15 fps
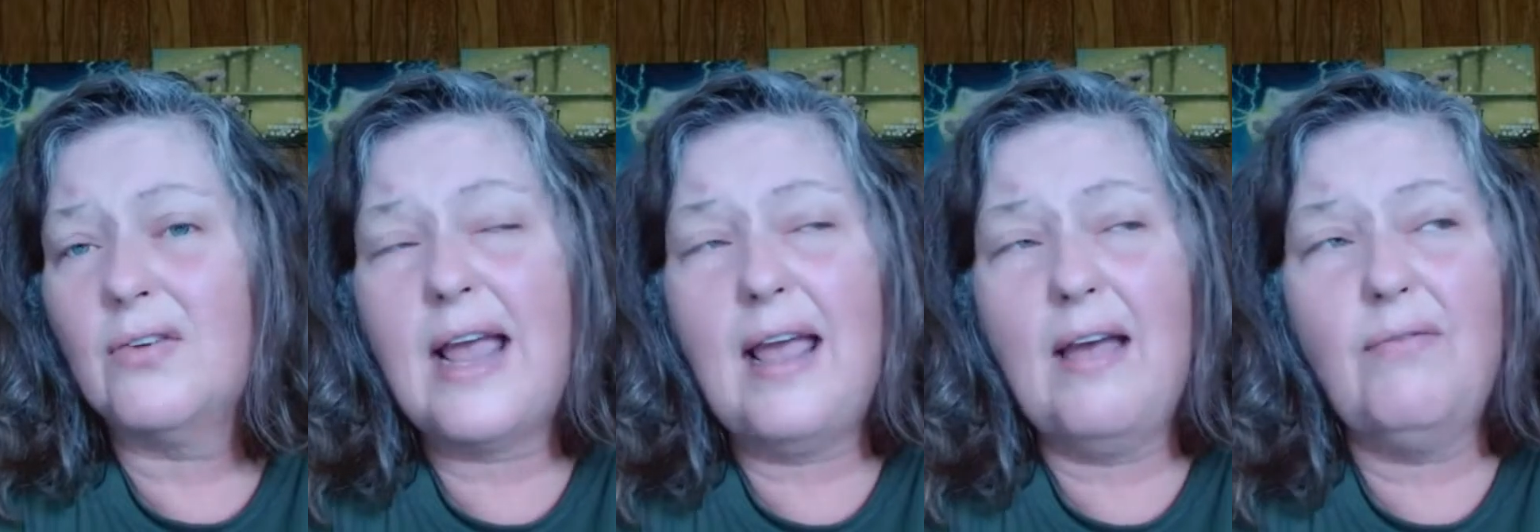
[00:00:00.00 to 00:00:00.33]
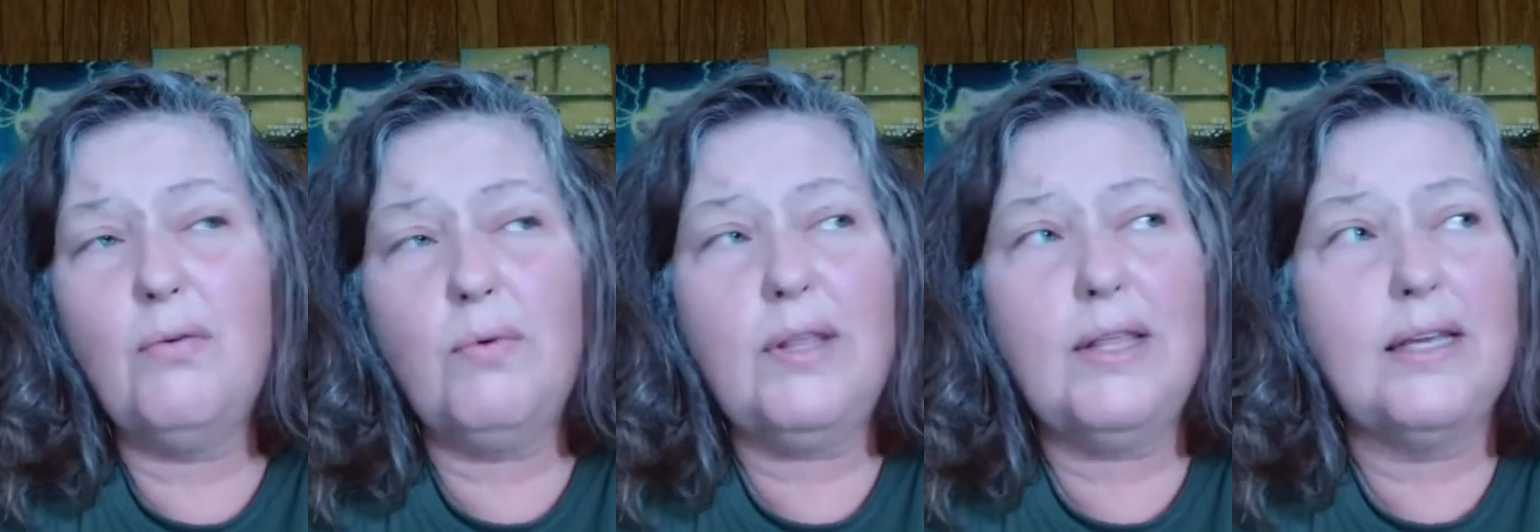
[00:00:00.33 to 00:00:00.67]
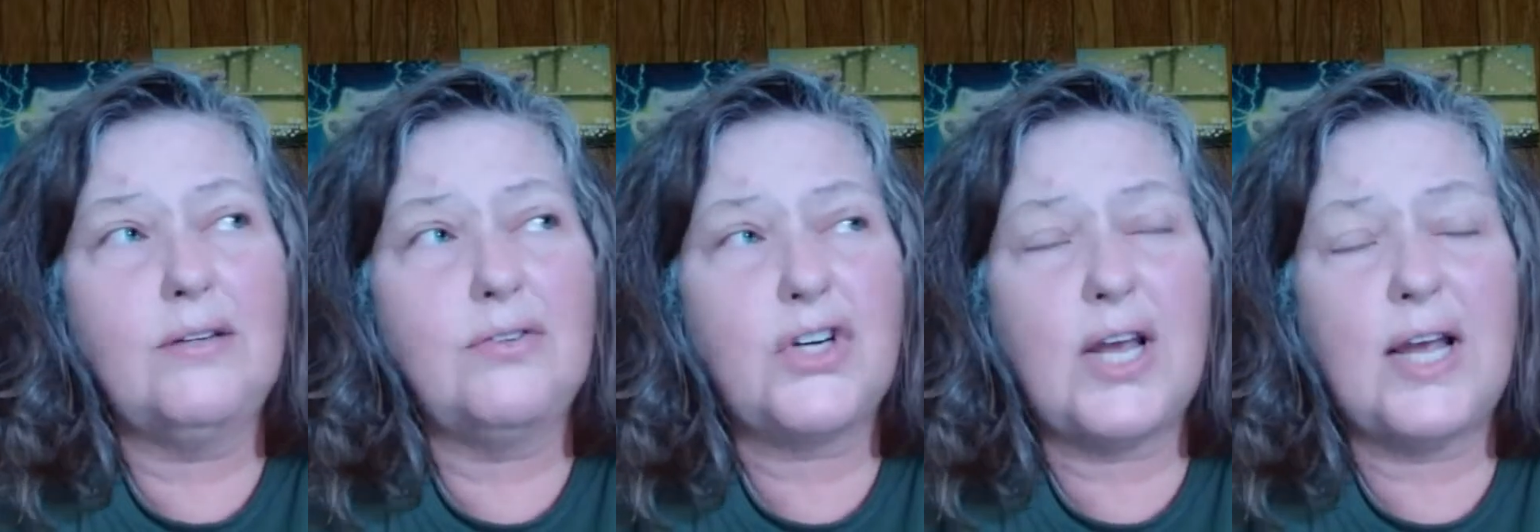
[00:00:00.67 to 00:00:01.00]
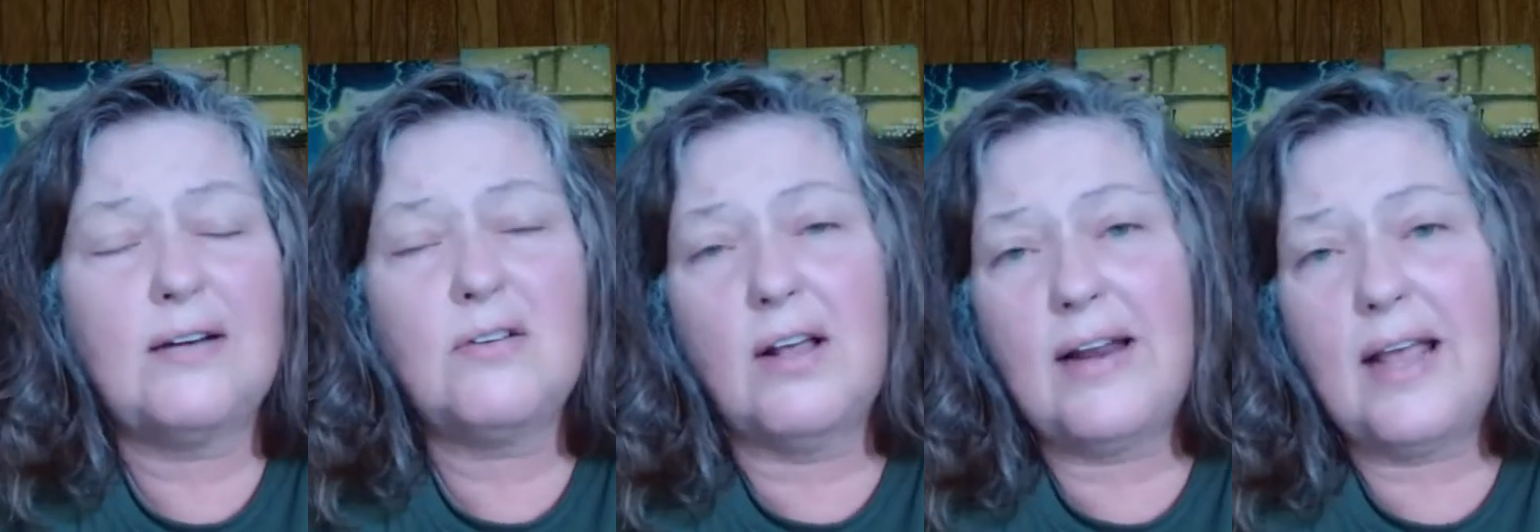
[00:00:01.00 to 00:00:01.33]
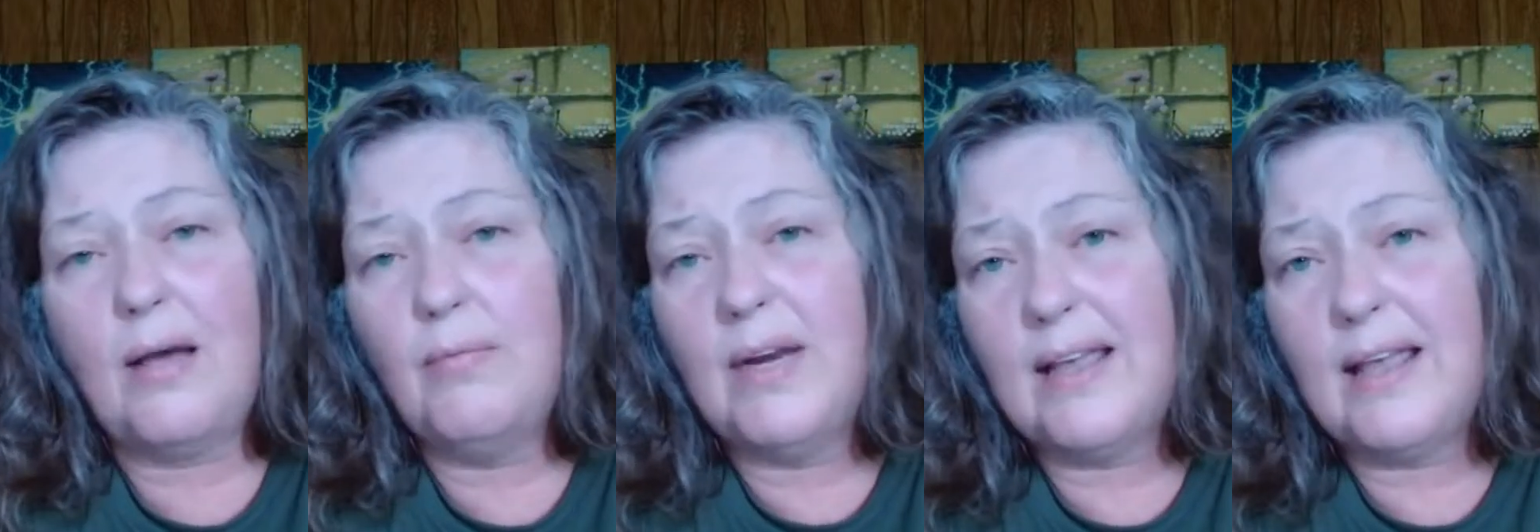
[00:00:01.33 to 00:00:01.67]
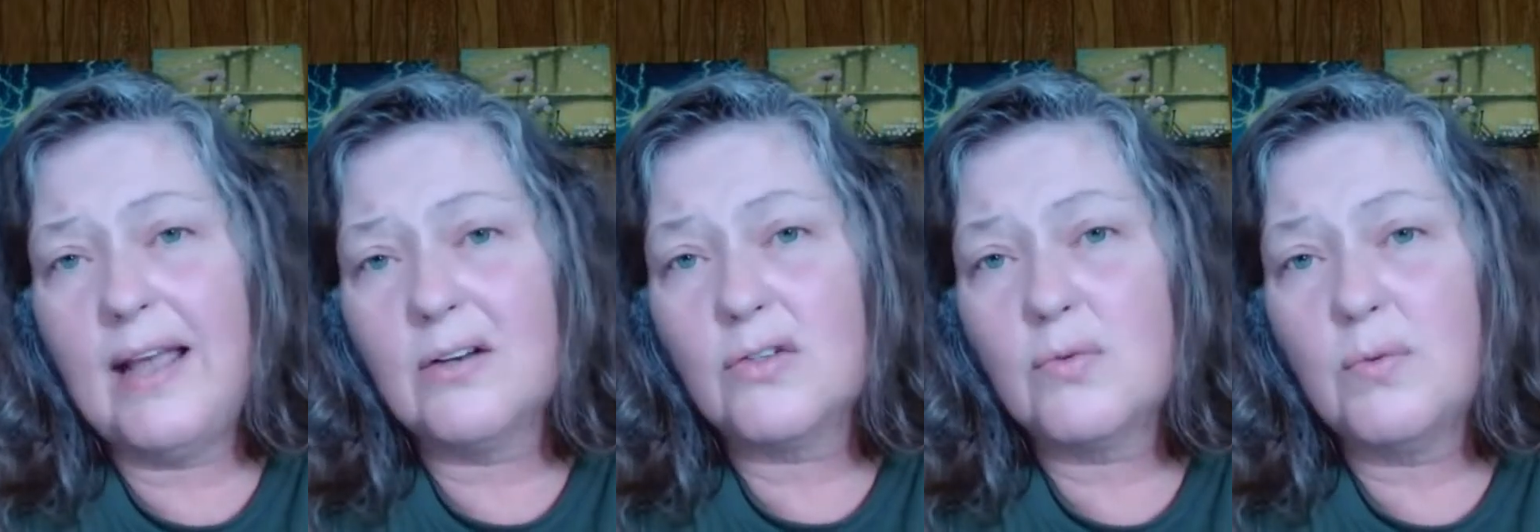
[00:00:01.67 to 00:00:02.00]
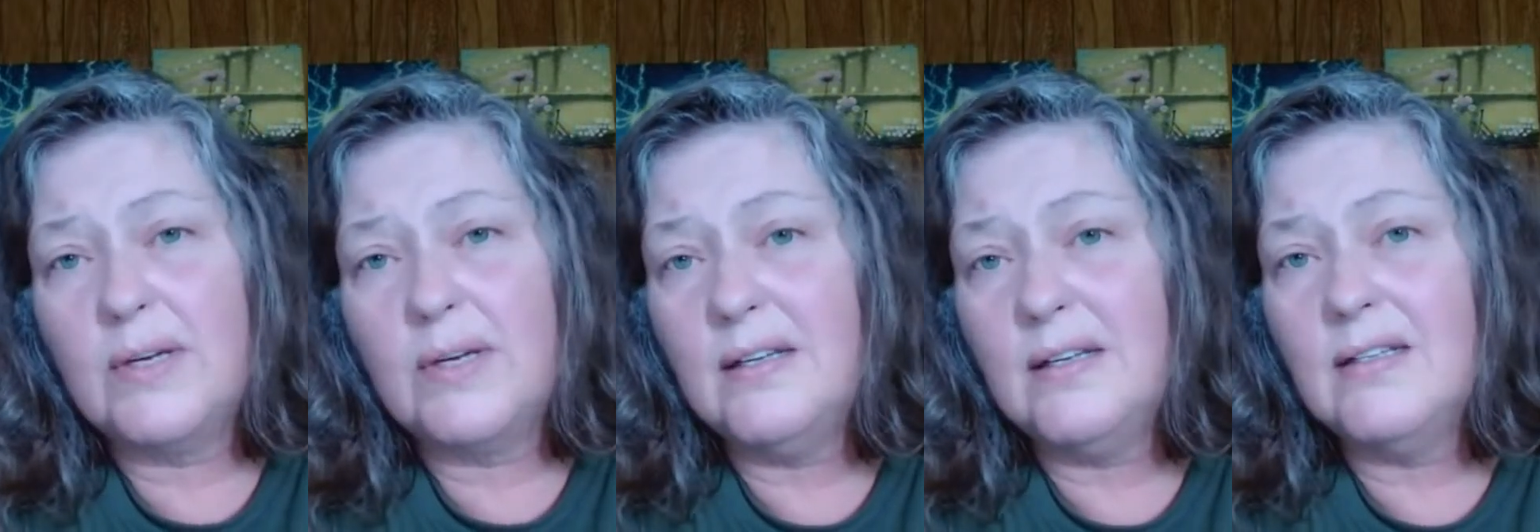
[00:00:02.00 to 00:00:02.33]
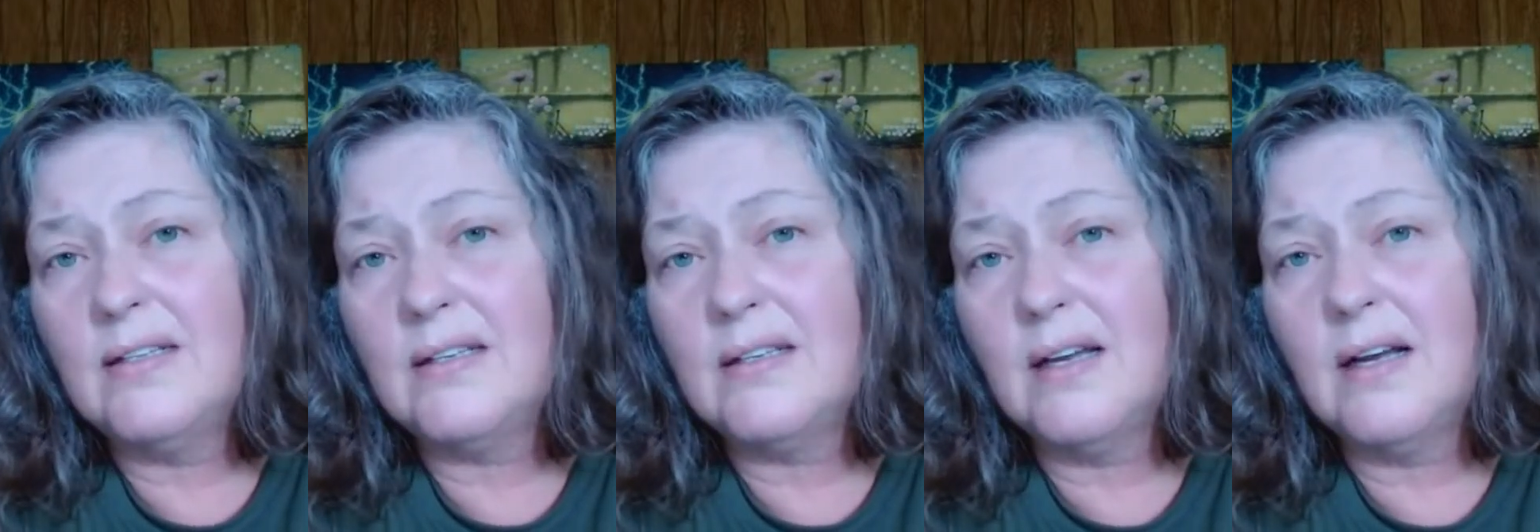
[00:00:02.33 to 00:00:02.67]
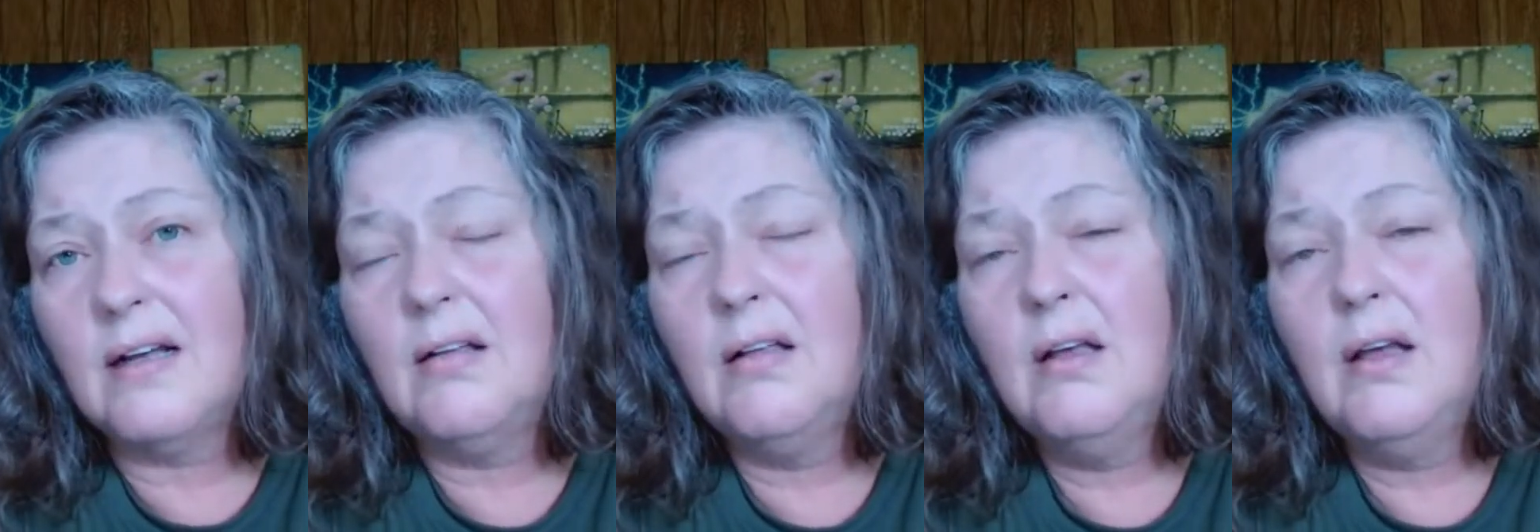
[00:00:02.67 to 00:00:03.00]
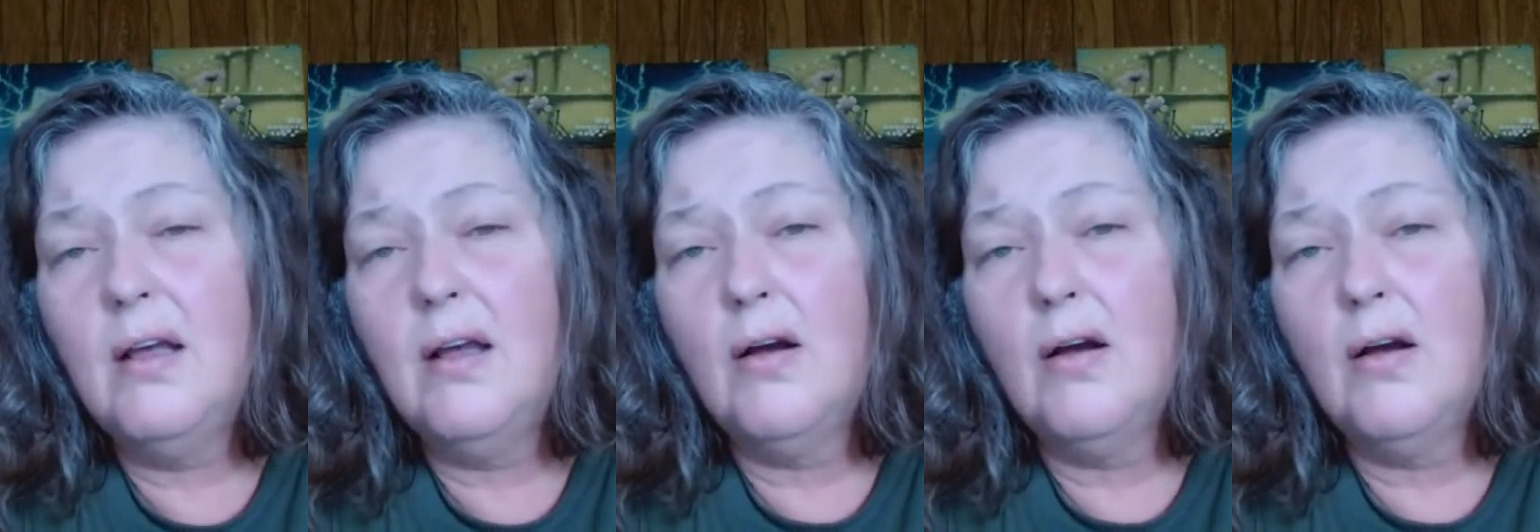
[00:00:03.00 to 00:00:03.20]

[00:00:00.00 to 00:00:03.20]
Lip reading: I haven't really checked on how many candles we did sell,